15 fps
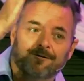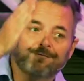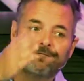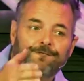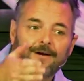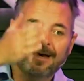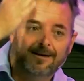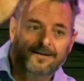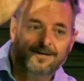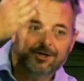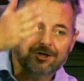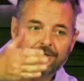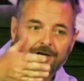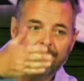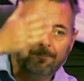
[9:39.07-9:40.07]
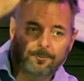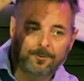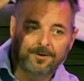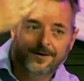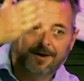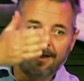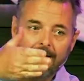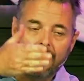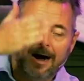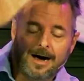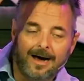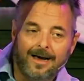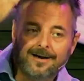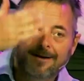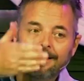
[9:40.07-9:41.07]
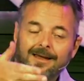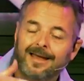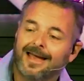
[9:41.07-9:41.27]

fellowship with God